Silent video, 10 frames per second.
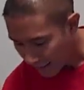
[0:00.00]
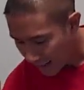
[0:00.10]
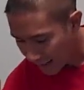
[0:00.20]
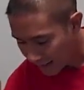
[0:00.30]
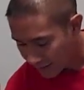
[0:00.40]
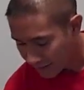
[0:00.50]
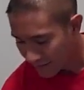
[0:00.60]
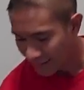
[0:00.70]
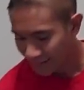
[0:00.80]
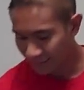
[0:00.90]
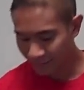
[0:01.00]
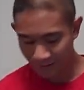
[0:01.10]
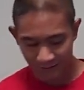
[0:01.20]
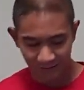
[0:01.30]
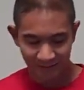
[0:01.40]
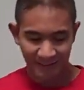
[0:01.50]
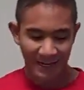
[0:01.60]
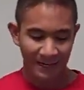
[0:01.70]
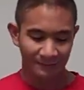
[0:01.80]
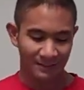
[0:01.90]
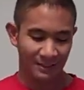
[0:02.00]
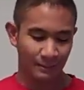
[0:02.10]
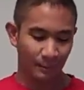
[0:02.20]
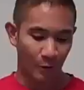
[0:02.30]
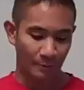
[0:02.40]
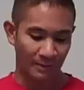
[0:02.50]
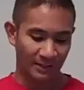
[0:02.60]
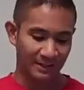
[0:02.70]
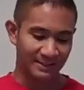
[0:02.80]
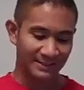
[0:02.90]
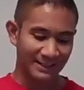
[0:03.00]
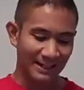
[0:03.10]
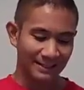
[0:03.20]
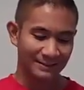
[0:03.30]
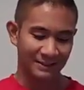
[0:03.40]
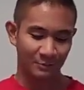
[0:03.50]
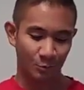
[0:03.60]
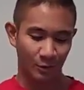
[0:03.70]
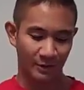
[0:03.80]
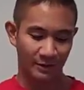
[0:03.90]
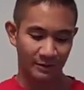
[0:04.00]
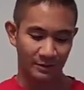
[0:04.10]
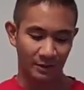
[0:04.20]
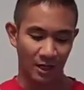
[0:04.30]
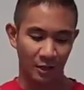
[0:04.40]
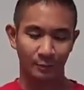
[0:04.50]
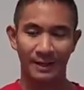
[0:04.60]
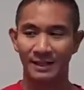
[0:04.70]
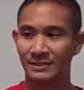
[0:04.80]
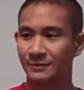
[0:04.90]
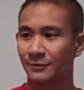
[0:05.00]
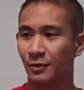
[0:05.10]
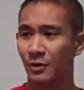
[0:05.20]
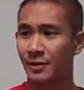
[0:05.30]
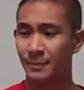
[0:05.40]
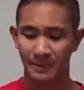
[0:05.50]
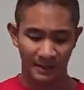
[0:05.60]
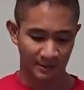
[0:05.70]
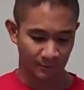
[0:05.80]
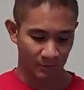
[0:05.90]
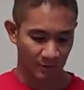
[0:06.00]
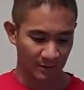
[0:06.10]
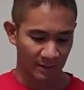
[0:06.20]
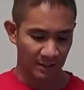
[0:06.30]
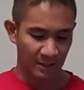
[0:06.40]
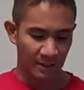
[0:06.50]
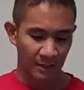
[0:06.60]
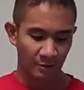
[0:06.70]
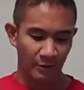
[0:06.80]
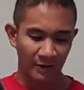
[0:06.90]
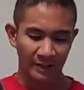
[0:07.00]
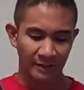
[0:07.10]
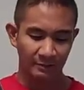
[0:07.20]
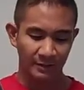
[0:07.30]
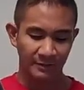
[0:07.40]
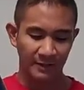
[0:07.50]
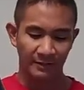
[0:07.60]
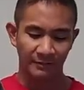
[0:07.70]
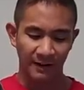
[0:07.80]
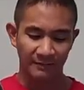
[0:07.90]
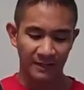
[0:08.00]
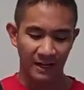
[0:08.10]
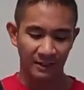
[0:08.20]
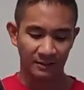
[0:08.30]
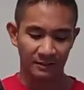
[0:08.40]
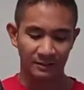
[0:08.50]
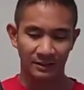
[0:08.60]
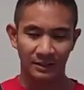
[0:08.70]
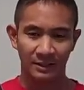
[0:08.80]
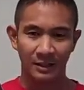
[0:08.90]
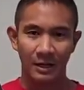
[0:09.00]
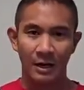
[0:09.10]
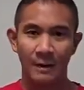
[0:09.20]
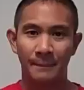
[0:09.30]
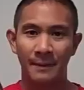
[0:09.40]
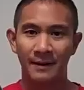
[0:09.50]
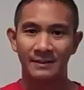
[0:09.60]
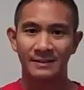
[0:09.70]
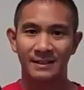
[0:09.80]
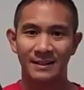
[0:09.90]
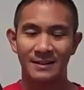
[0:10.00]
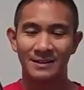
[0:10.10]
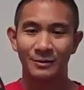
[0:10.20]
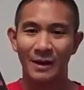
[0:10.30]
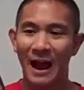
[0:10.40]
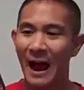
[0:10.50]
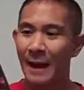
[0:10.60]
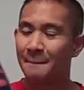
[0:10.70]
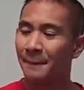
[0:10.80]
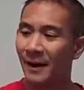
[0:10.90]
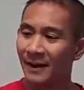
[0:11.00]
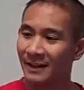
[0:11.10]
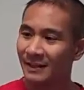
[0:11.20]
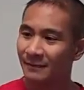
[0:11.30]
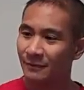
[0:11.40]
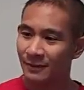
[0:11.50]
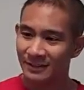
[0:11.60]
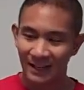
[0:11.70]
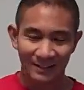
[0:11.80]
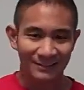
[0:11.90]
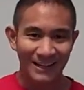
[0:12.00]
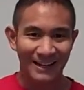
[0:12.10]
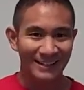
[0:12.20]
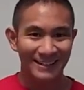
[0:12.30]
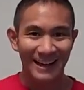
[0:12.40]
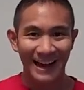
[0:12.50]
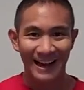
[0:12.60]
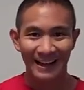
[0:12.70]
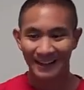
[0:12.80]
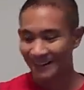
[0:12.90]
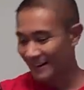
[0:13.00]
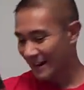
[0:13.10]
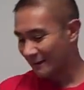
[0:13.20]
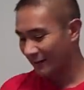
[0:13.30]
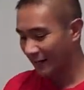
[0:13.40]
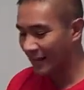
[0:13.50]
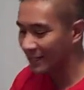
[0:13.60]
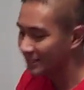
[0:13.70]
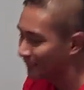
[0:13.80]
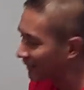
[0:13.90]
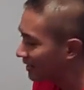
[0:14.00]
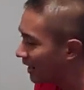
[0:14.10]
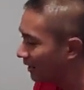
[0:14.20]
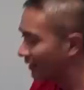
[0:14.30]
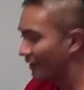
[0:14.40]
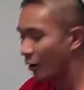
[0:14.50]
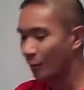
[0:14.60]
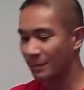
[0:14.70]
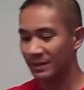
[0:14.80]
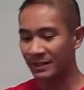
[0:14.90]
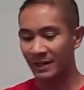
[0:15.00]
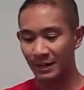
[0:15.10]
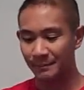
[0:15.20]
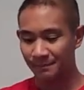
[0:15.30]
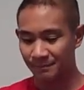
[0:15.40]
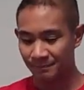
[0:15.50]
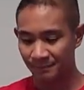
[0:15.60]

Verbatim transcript: And this one is kind of a disappointment. It's Skeleton Warriors, long box for the PS1. Rarity 3, valued at $5. But, uh, you know what? I bought it for $1.99. When I got to my car, I opened it up.